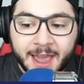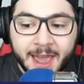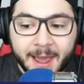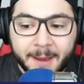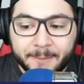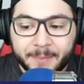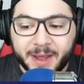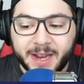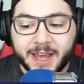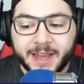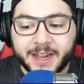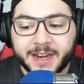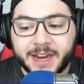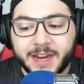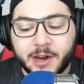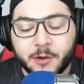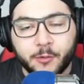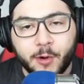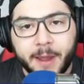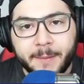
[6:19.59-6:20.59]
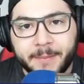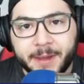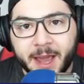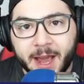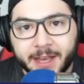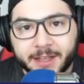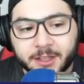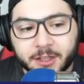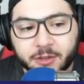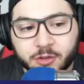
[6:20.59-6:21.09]
and Pellegrini right
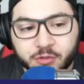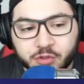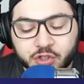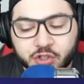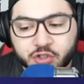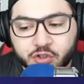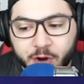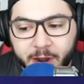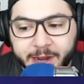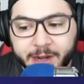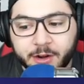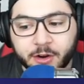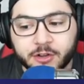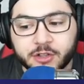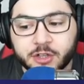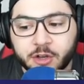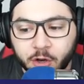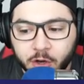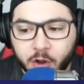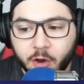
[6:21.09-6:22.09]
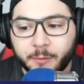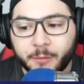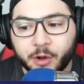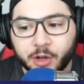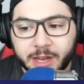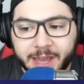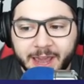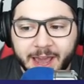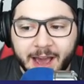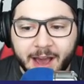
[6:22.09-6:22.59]
behind the two strikers, Colombo,
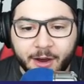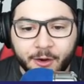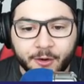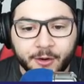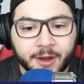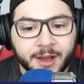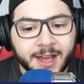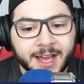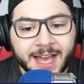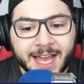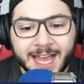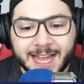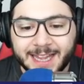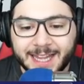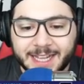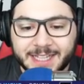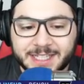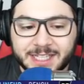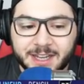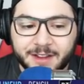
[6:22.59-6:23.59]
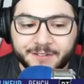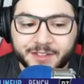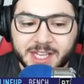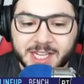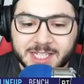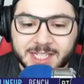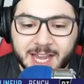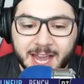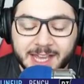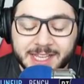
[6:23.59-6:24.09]
Leao, and let's see if
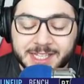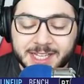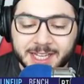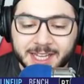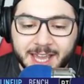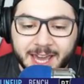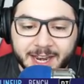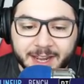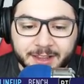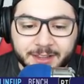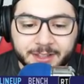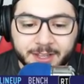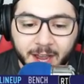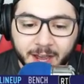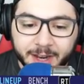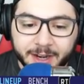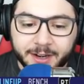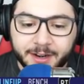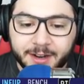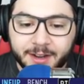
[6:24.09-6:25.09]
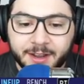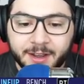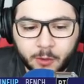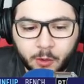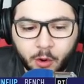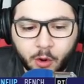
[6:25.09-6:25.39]
these guys can get it done.